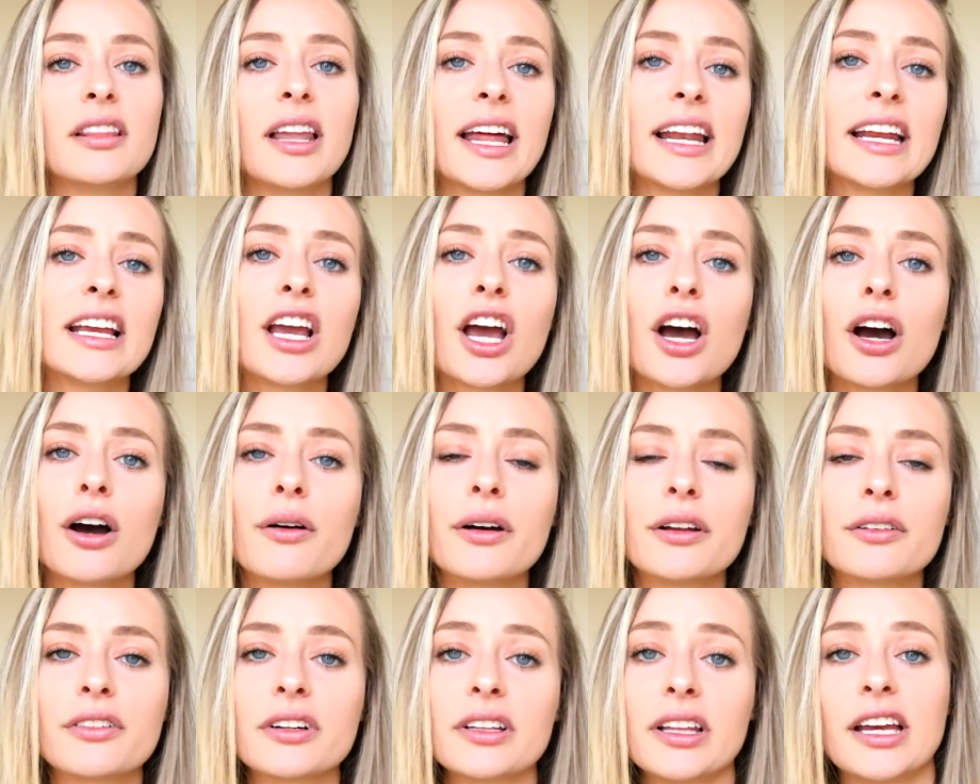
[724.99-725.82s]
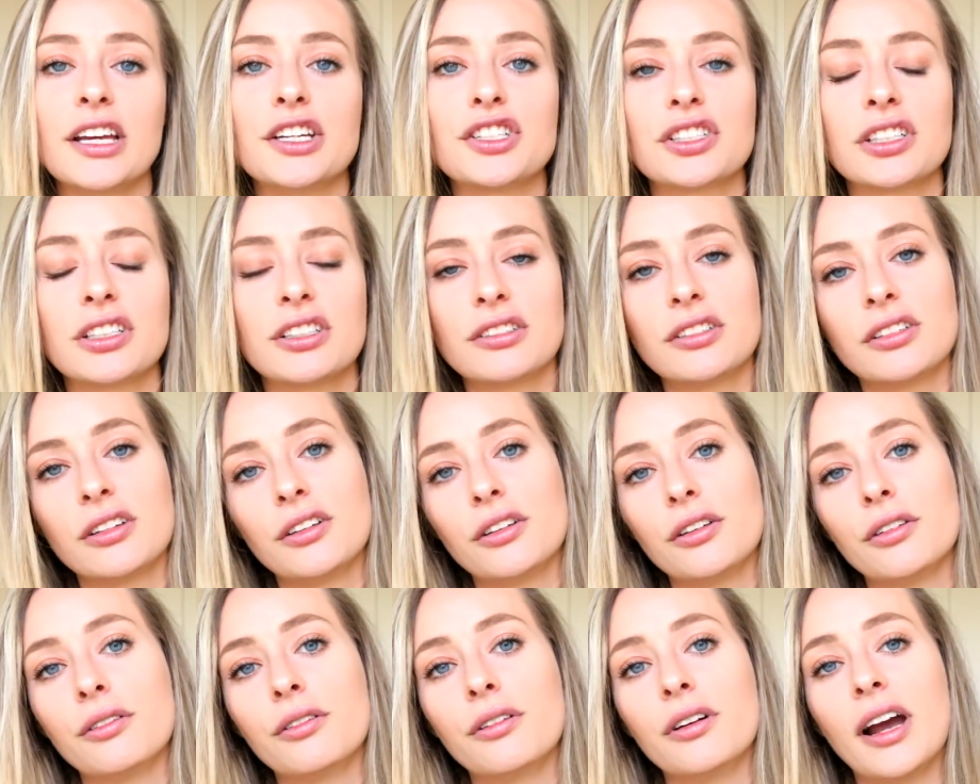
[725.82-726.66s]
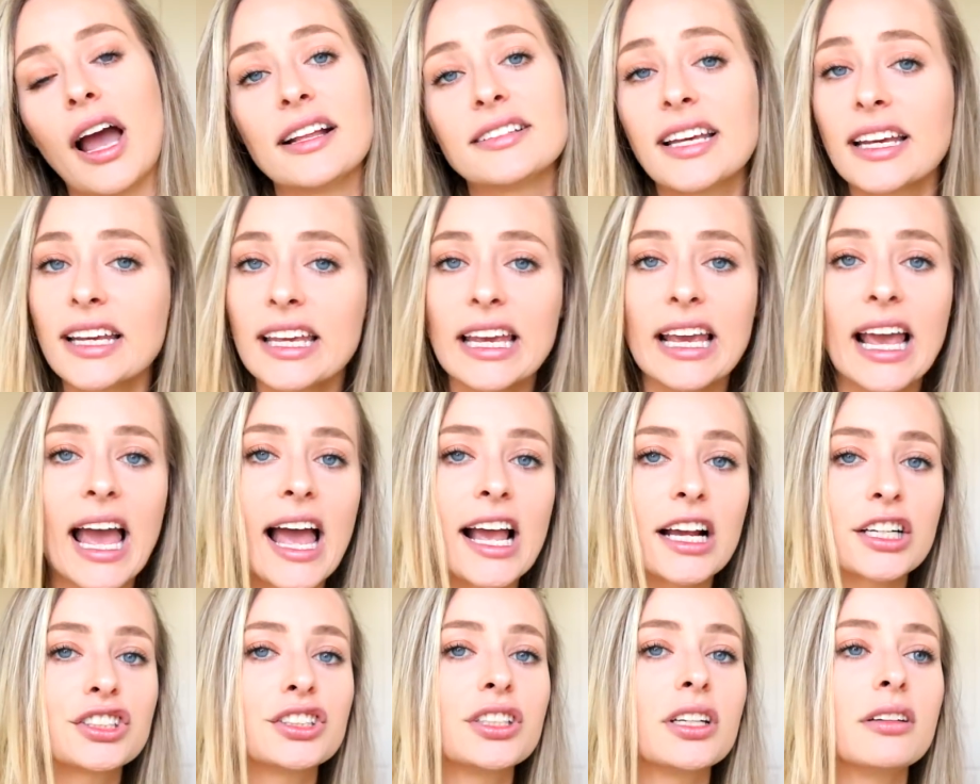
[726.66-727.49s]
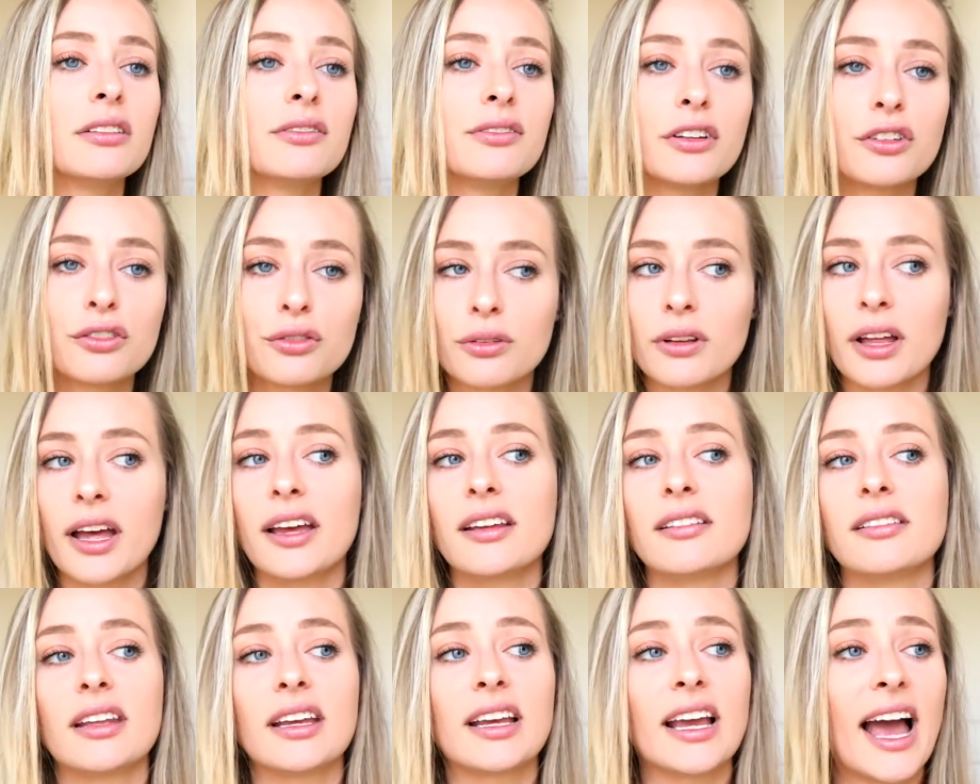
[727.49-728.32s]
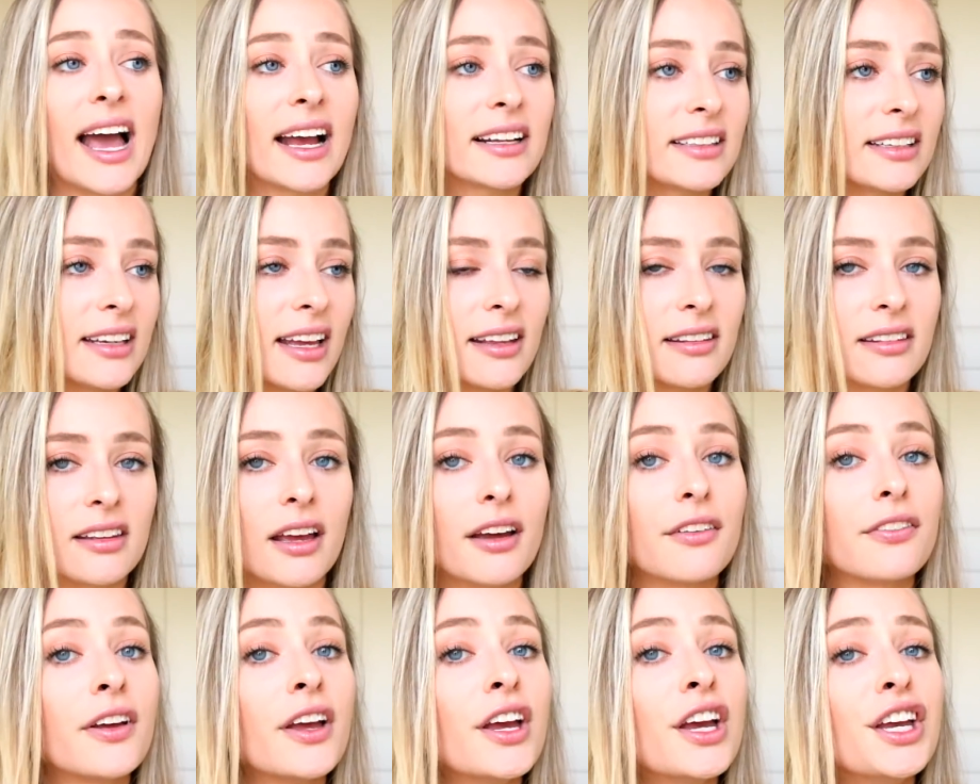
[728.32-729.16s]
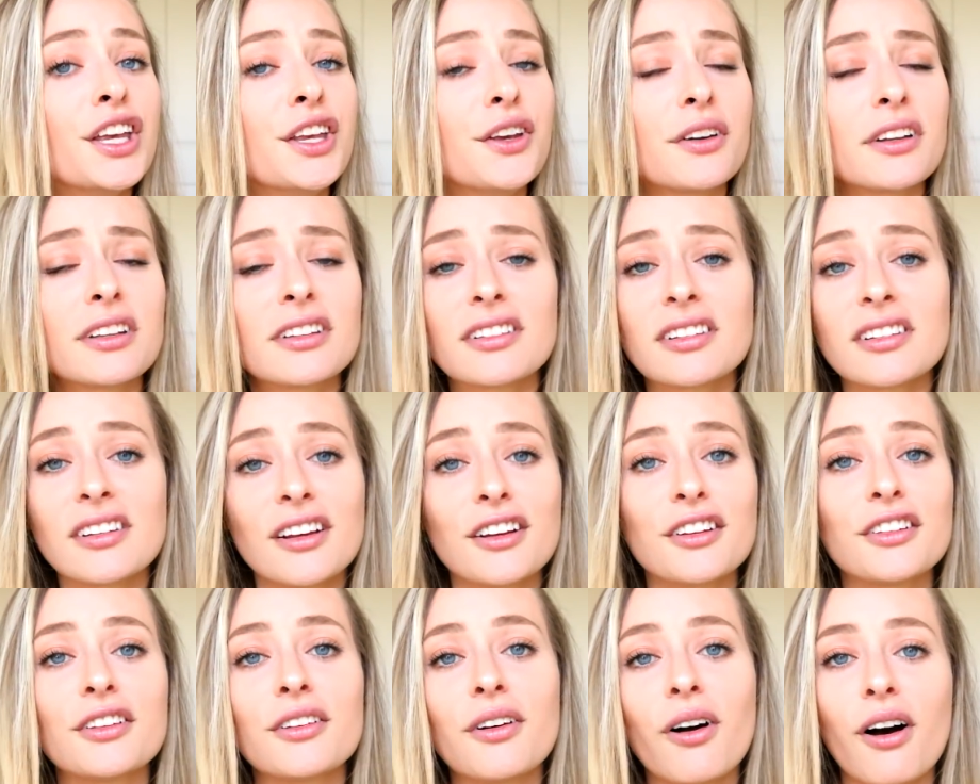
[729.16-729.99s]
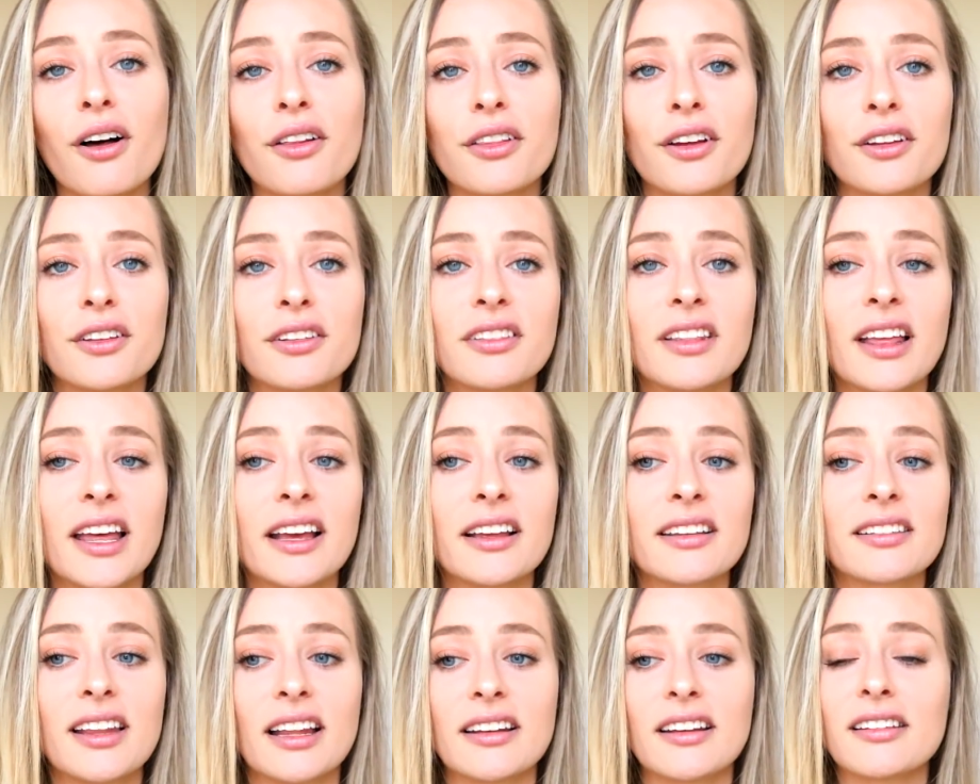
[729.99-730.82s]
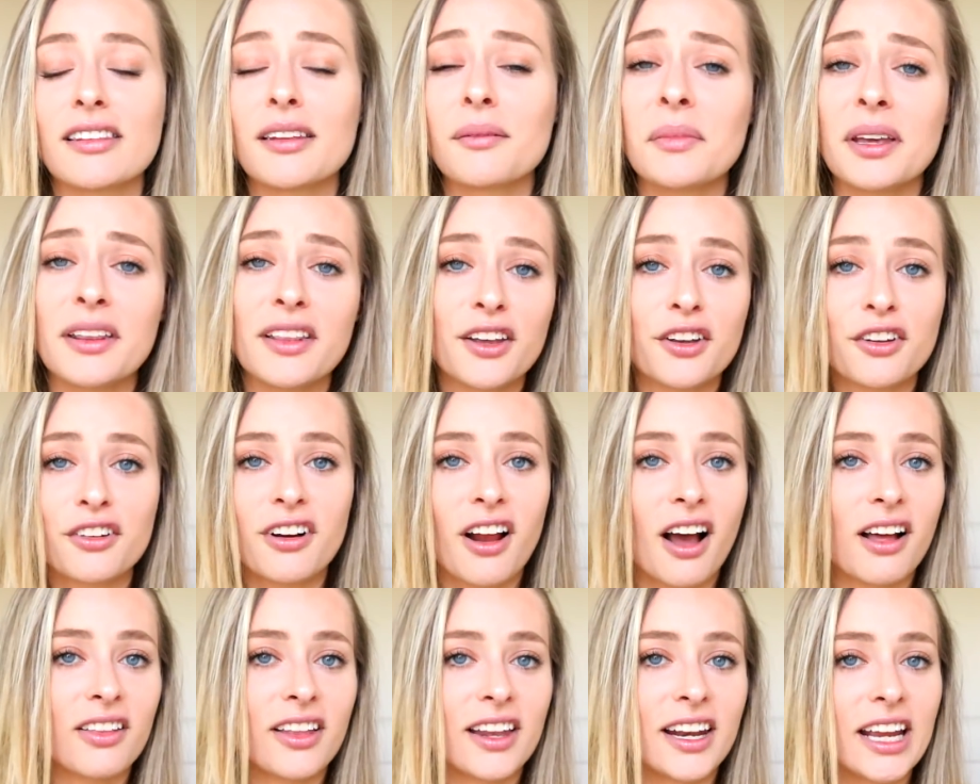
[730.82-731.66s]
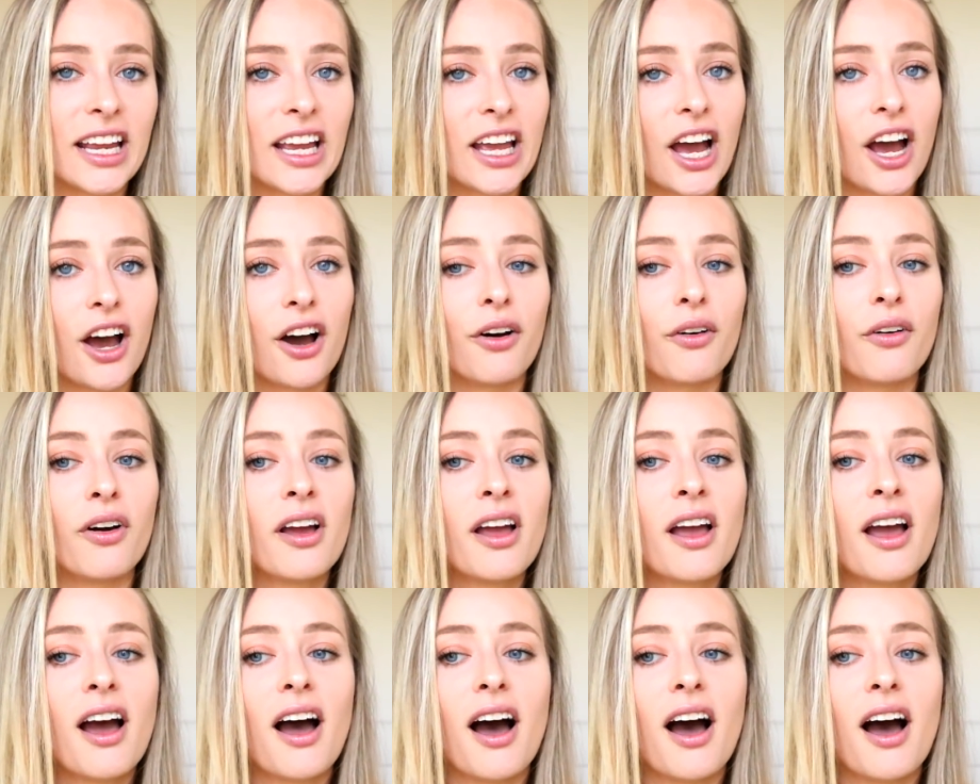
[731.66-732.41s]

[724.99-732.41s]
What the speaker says: Letting go in relation to taking action, visualizing, acting as if. You can still do all those things. That doesn't mean that you're not letting go.